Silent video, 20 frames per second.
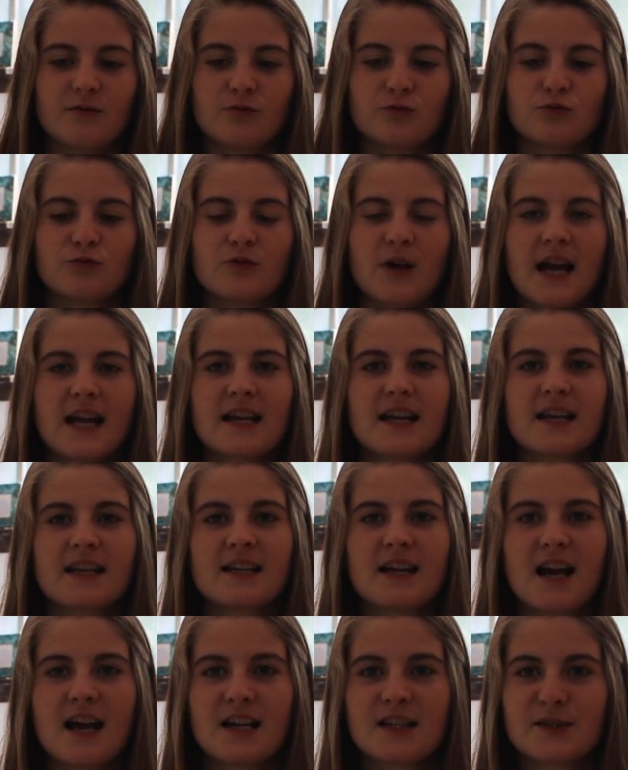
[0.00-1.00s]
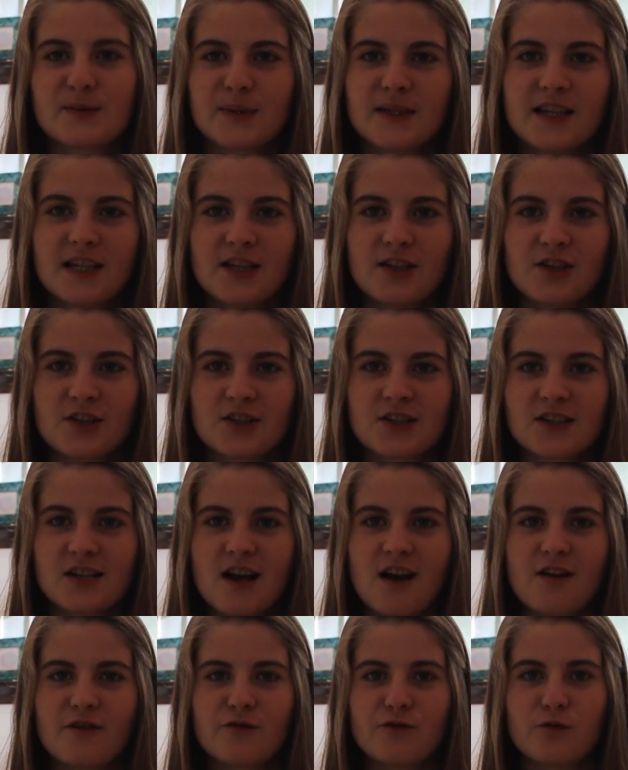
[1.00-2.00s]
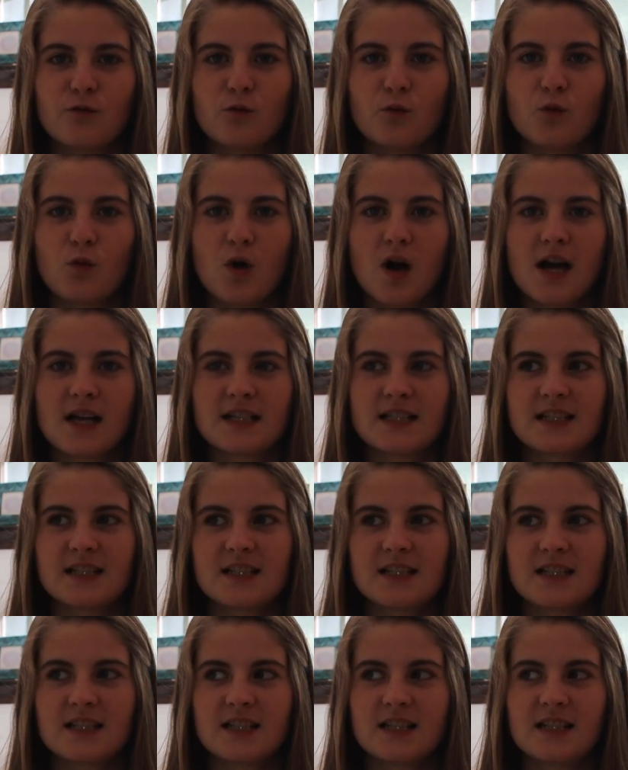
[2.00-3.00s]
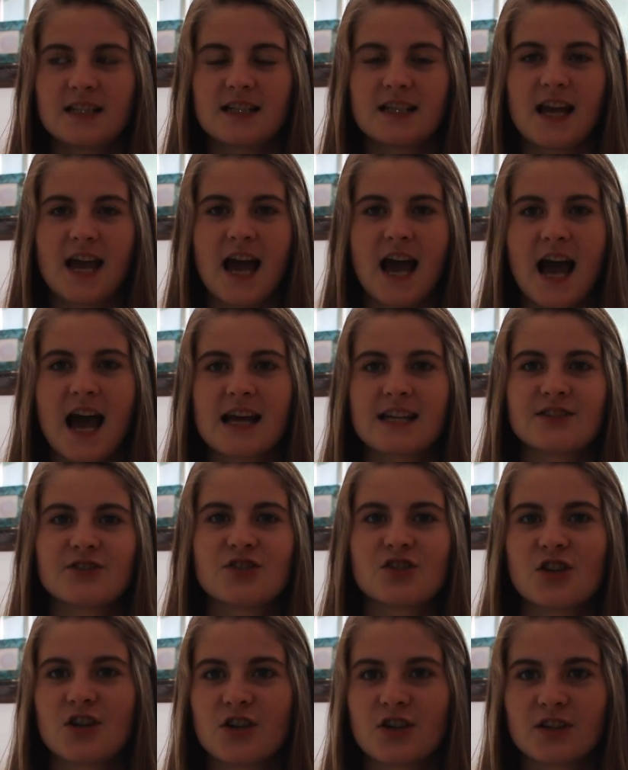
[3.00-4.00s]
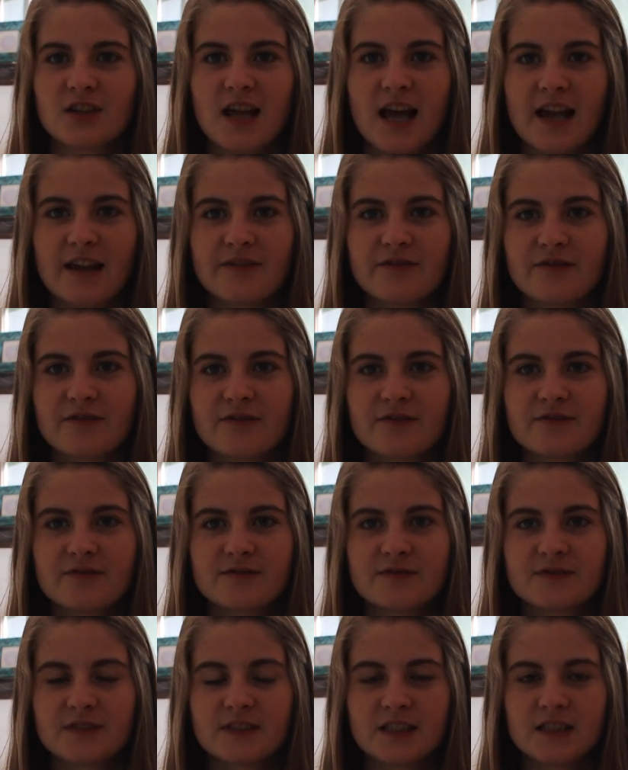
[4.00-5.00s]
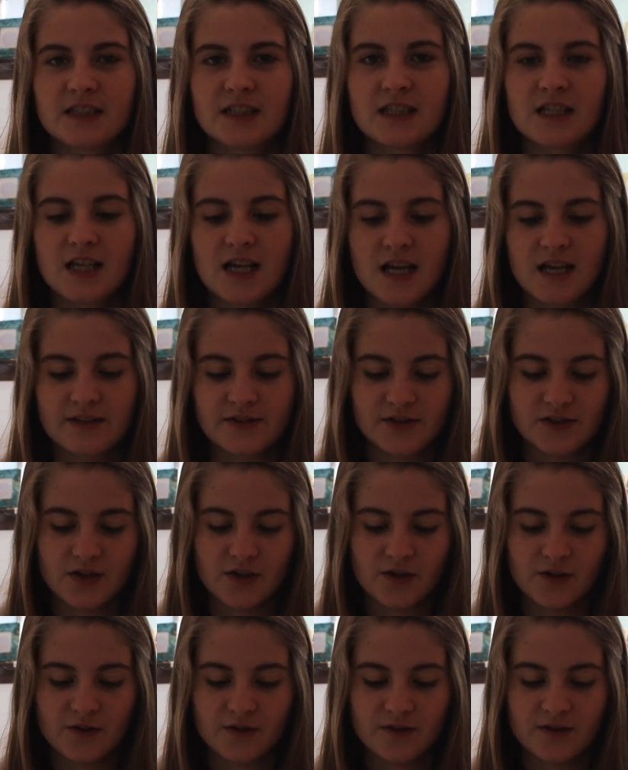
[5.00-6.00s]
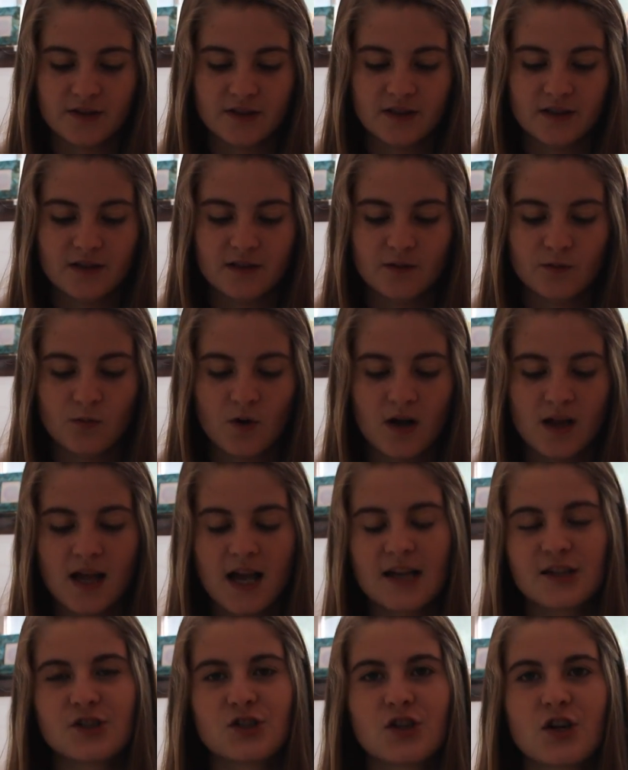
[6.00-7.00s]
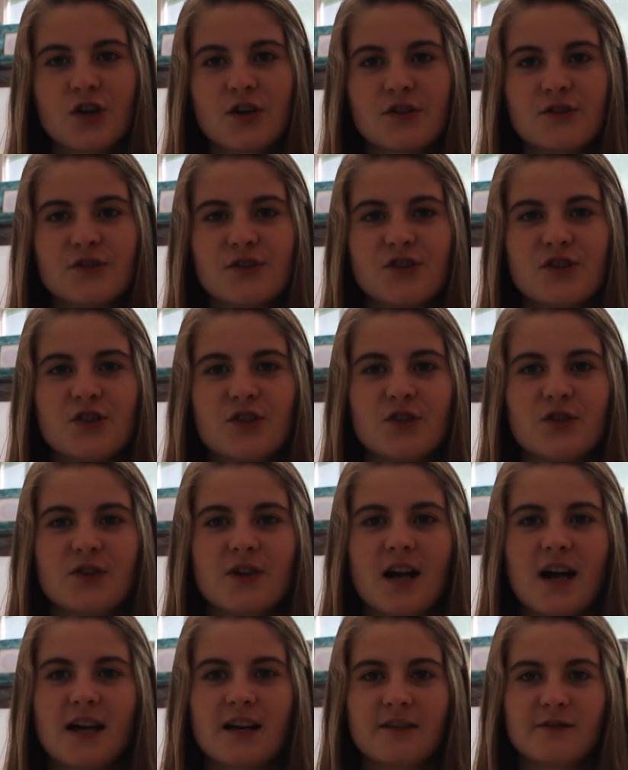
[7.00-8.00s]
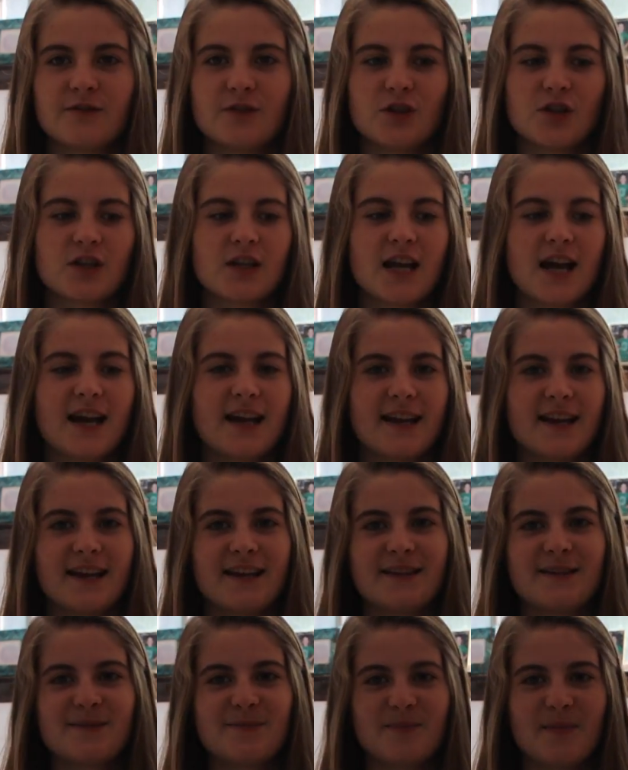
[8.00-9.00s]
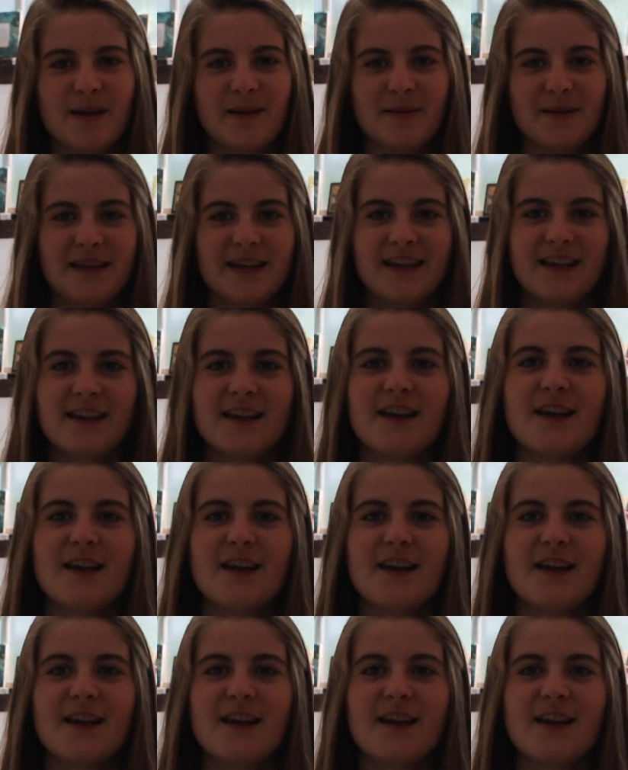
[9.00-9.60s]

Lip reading: recognize within yourself what adds to your life. And so while I chose to kind of look at it maybe